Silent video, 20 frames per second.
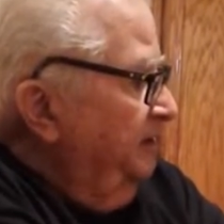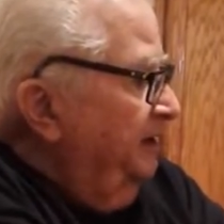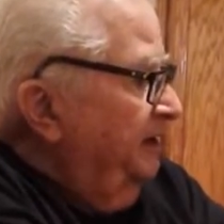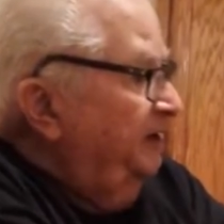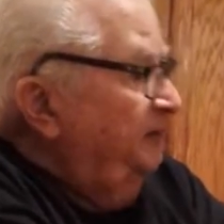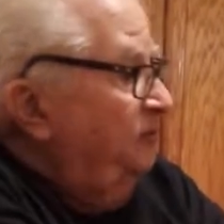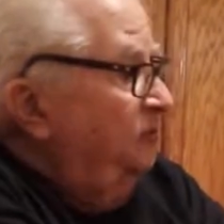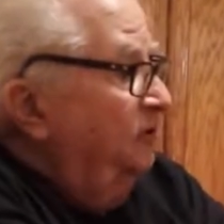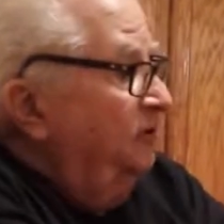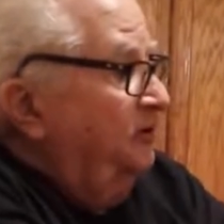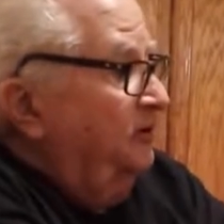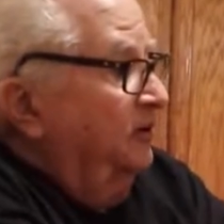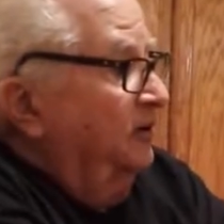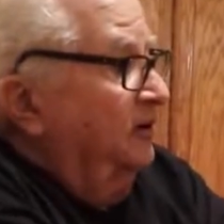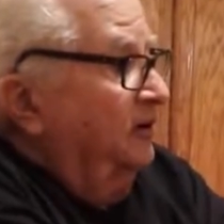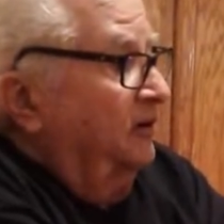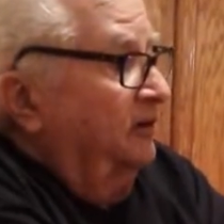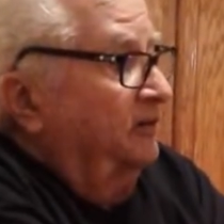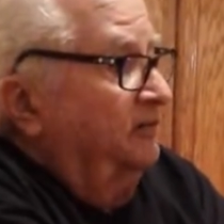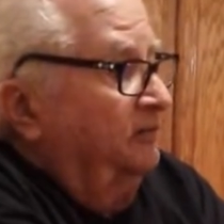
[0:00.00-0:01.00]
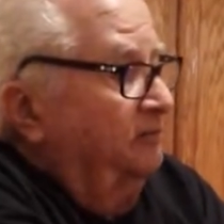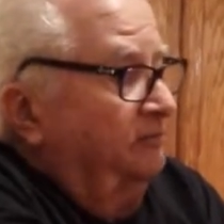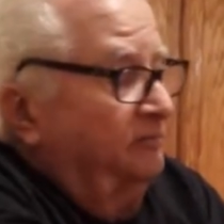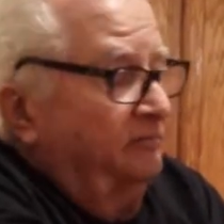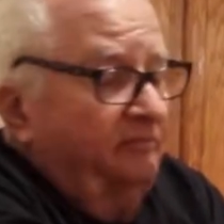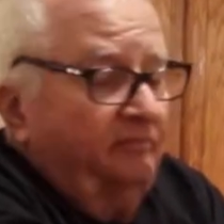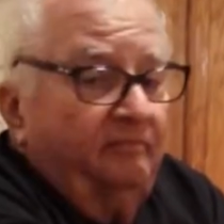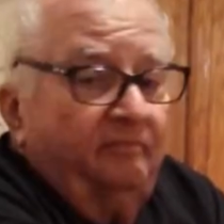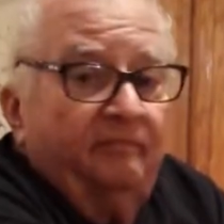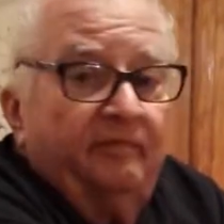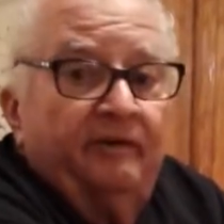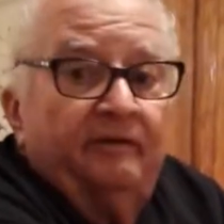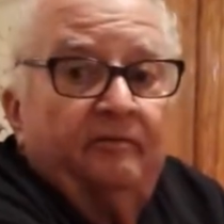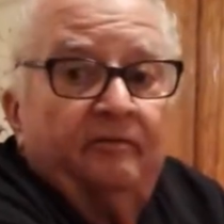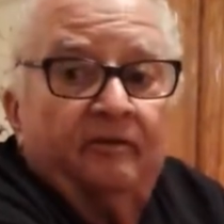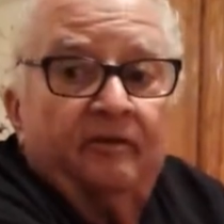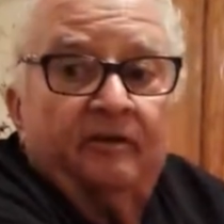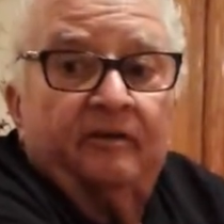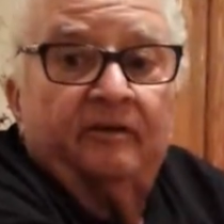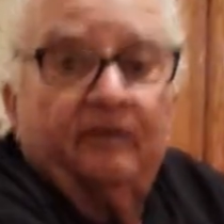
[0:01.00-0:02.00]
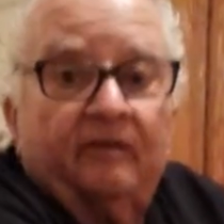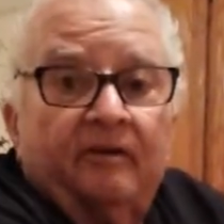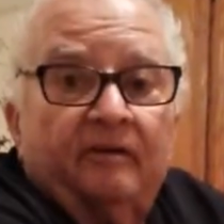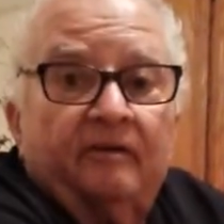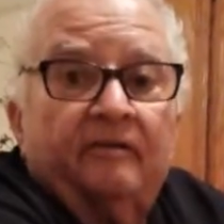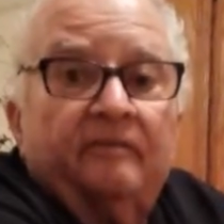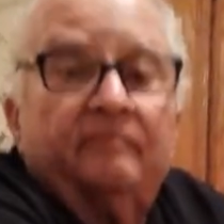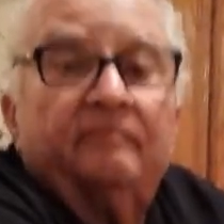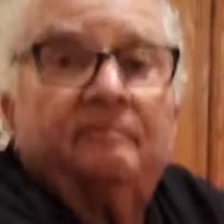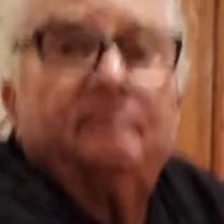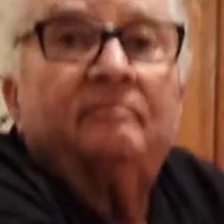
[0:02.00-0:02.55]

He worked hard. He worked hard.